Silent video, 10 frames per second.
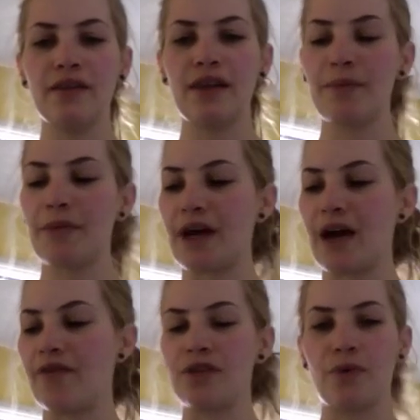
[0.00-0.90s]
They might have
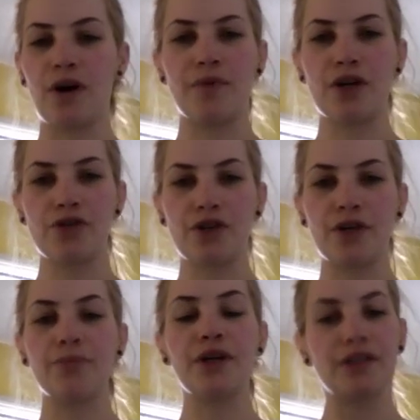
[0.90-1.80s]
it as well, I'm not sure.
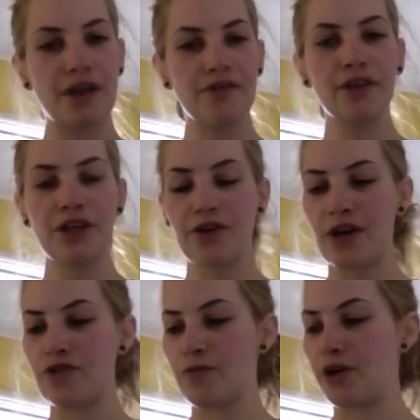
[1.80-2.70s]
But definitely your
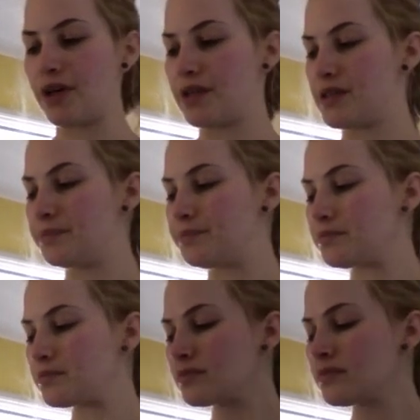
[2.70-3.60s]
Asian markets.
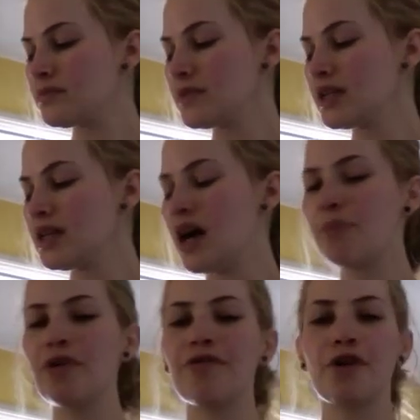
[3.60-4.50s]

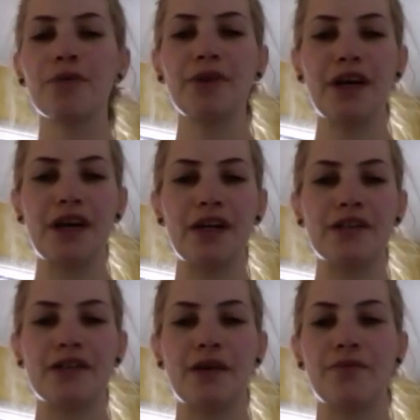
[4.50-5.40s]
Preferably get
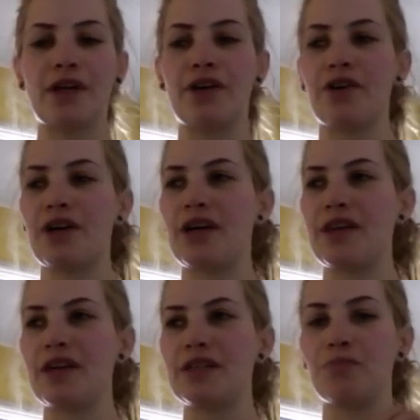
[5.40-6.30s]
some that are in, I
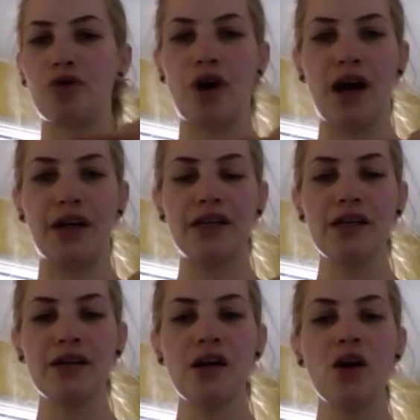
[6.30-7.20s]
think it's brine,
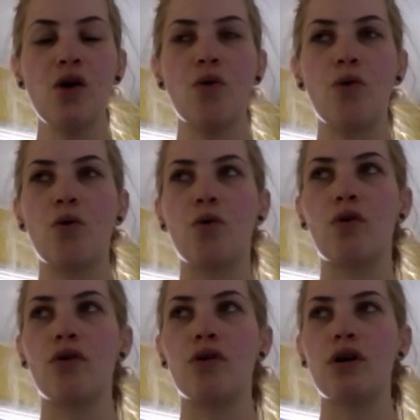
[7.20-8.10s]

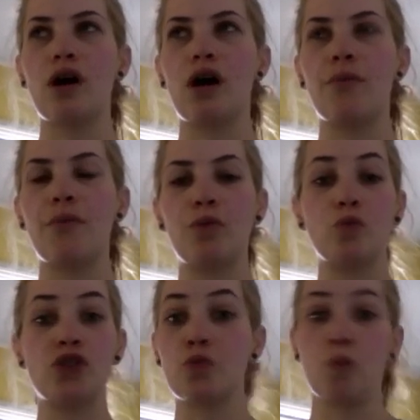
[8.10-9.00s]
or in
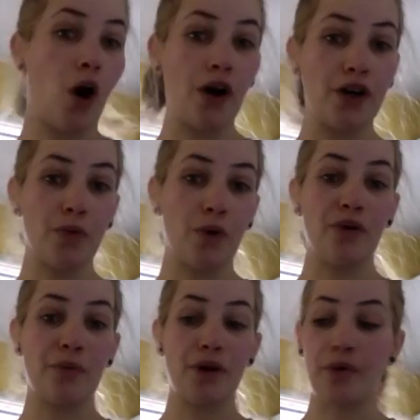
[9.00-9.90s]
just water. Water
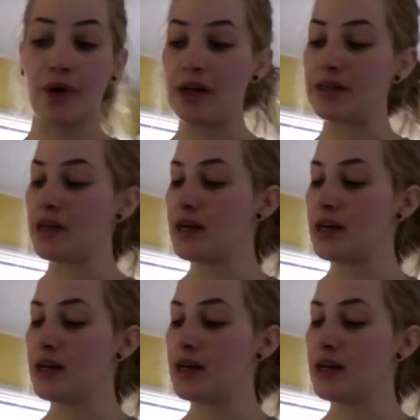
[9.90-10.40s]
would be great.